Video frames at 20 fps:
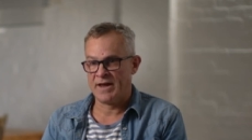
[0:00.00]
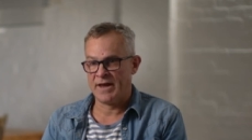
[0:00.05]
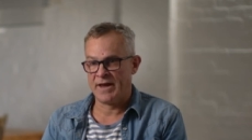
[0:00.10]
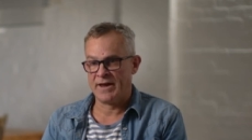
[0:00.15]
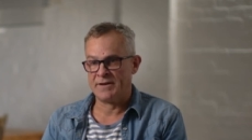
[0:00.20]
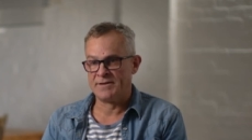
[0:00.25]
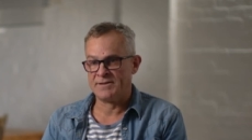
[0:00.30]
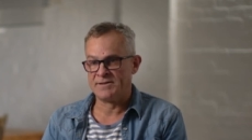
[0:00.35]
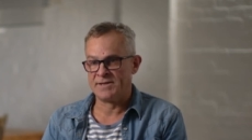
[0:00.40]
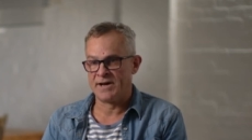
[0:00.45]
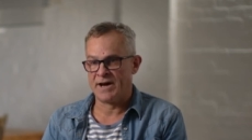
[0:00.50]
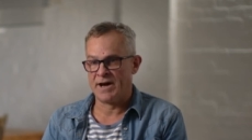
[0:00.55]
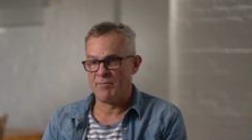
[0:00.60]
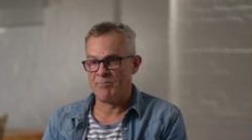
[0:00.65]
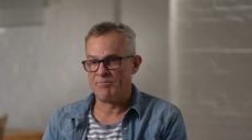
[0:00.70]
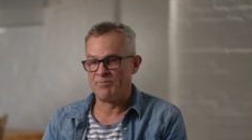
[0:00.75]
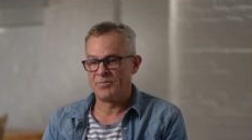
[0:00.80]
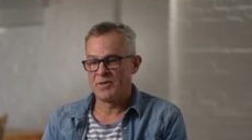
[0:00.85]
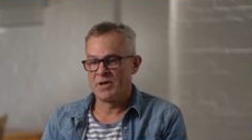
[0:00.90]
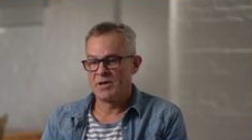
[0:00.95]
And
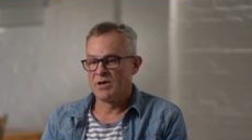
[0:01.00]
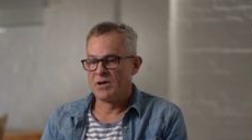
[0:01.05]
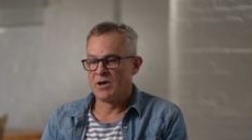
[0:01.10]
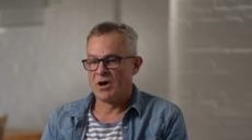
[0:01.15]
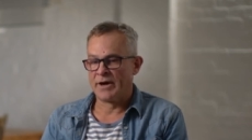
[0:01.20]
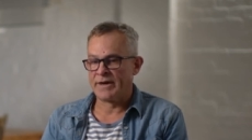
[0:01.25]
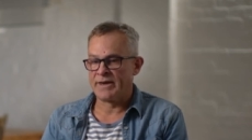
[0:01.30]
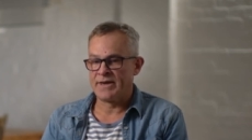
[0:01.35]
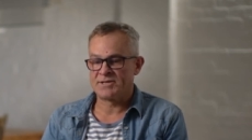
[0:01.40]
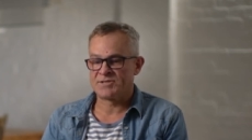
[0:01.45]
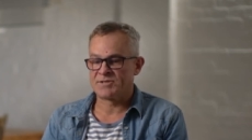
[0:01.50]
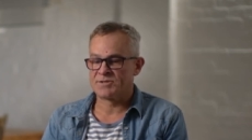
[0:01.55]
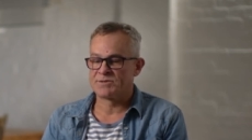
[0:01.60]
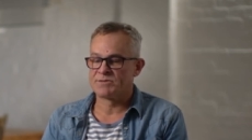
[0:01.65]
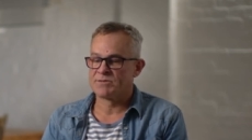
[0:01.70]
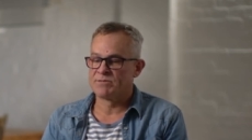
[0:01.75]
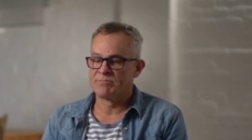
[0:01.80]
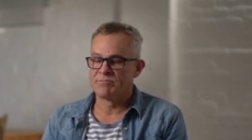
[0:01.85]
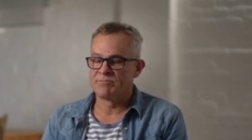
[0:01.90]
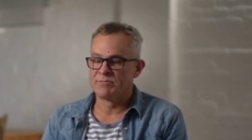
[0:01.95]
I guess,
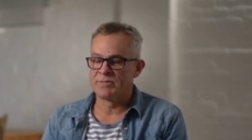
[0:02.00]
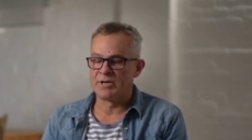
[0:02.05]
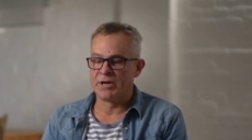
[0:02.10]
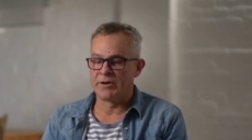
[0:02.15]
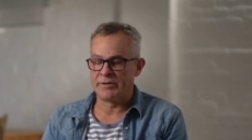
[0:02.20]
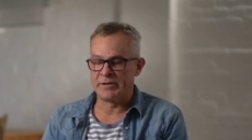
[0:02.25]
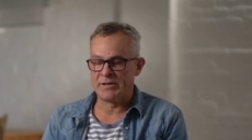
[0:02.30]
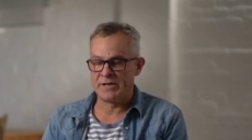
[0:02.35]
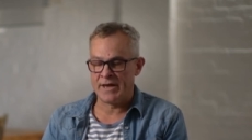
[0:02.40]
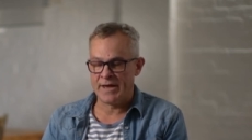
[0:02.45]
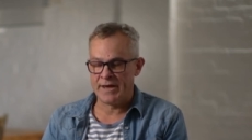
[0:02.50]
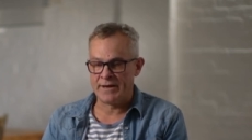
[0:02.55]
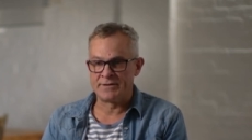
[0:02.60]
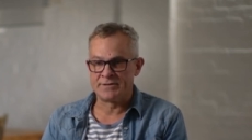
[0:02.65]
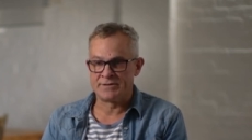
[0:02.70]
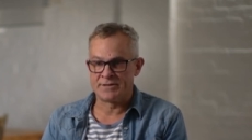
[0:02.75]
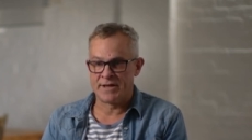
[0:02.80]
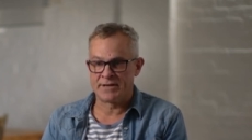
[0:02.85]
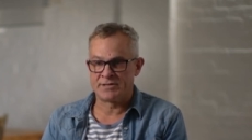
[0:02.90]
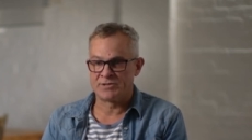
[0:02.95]
you know, in the end,
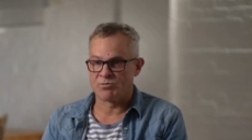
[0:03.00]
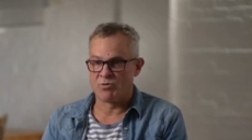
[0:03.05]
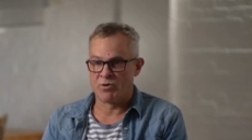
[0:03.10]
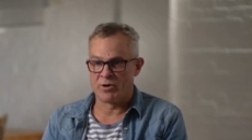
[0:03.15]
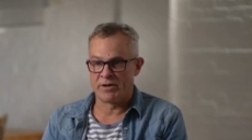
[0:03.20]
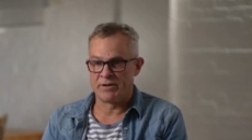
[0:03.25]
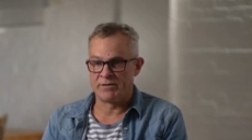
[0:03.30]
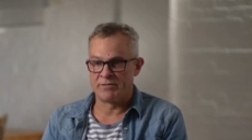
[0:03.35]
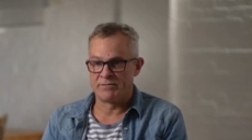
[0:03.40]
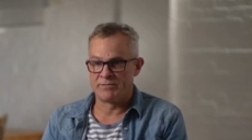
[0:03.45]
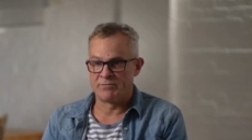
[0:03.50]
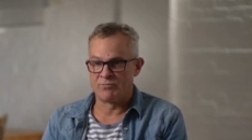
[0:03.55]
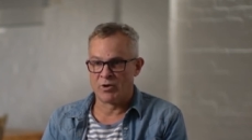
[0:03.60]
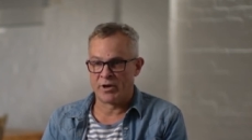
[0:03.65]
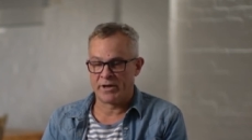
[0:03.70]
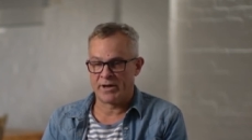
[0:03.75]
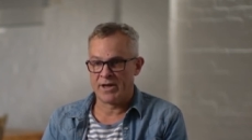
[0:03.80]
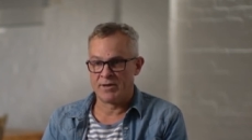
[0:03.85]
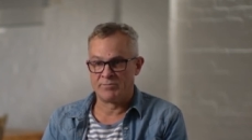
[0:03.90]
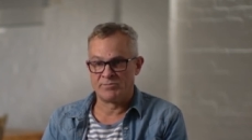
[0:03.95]
that's what
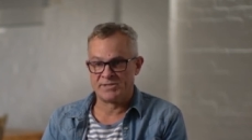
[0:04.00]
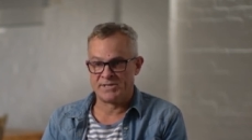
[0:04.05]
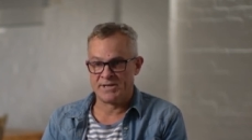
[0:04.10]
it comes